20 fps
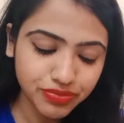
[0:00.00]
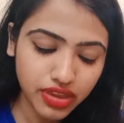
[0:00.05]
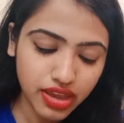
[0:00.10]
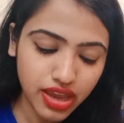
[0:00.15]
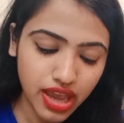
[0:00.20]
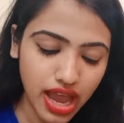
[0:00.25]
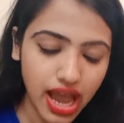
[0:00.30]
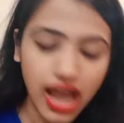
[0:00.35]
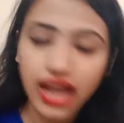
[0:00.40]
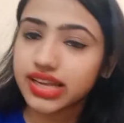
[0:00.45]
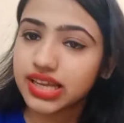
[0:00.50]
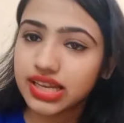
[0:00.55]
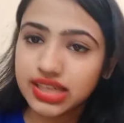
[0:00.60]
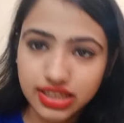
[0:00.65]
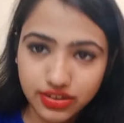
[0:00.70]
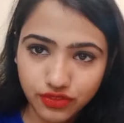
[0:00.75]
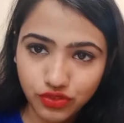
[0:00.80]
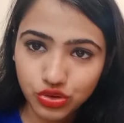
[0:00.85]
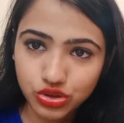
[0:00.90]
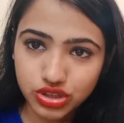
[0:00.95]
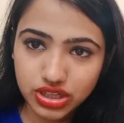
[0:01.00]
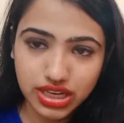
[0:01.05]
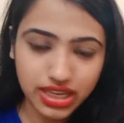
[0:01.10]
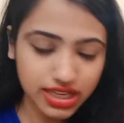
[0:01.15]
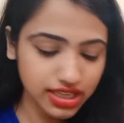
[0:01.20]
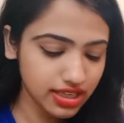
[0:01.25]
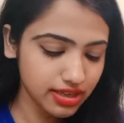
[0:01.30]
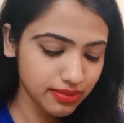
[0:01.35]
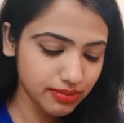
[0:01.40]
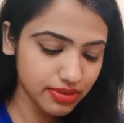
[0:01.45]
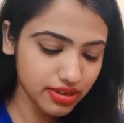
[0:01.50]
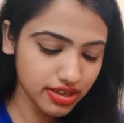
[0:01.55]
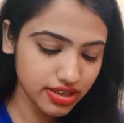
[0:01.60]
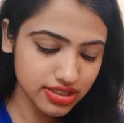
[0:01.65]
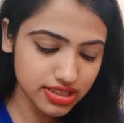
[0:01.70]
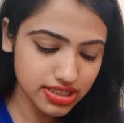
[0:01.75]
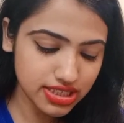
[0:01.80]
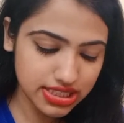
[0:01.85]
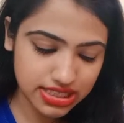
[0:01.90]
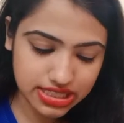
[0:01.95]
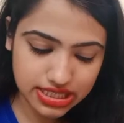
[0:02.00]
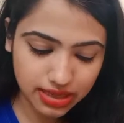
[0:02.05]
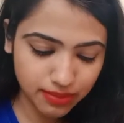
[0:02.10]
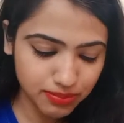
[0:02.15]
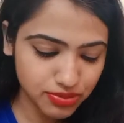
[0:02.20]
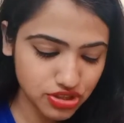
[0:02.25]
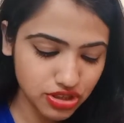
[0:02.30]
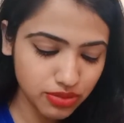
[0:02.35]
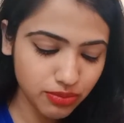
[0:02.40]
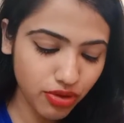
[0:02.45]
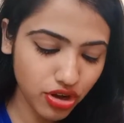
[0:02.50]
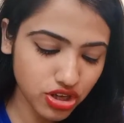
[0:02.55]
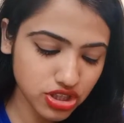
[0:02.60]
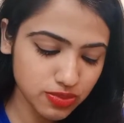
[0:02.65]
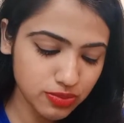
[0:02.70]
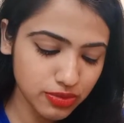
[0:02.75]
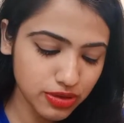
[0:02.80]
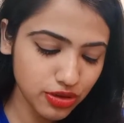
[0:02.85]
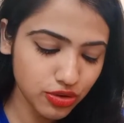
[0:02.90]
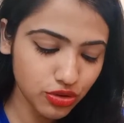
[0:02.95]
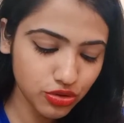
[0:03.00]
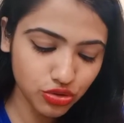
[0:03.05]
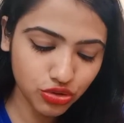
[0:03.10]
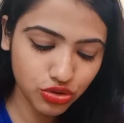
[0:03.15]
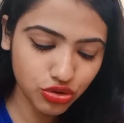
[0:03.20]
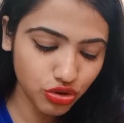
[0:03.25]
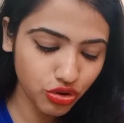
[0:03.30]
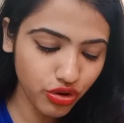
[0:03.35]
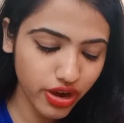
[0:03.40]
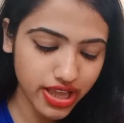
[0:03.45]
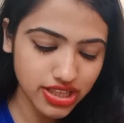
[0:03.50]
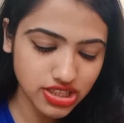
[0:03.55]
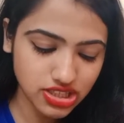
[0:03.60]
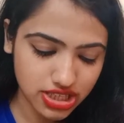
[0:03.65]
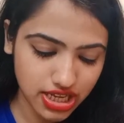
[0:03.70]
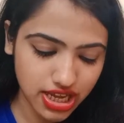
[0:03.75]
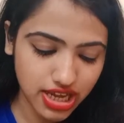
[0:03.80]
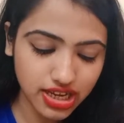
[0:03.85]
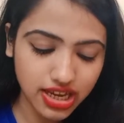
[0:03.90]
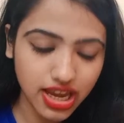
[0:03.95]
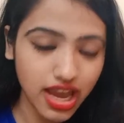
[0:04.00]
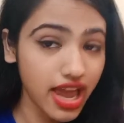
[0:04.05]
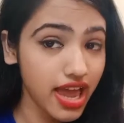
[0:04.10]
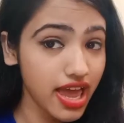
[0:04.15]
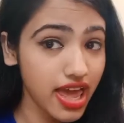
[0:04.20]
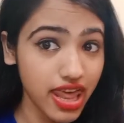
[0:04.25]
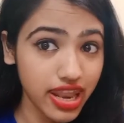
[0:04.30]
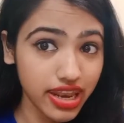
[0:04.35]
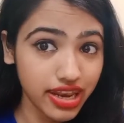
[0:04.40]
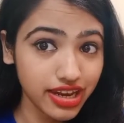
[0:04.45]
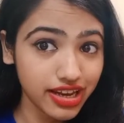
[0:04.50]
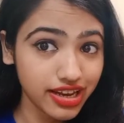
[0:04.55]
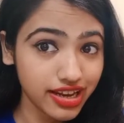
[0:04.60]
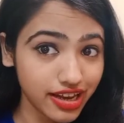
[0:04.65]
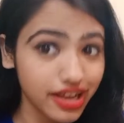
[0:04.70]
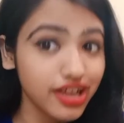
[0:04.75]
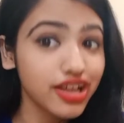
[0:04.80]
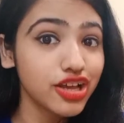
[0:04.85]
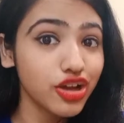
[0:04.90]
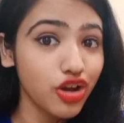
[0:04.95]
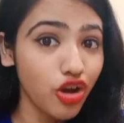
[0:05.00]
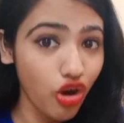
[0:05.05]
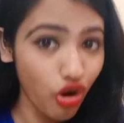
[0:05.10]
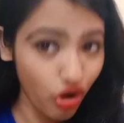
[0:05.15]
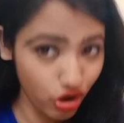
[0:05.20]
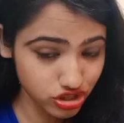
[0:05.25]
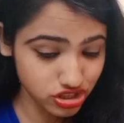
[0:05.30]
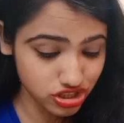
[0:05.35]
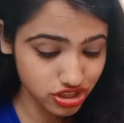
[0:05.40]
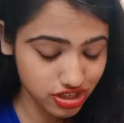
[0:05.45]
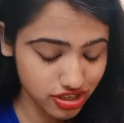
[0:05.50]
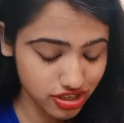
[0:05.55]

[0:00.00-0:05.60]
I can give you the link in description box below. You go and check and order.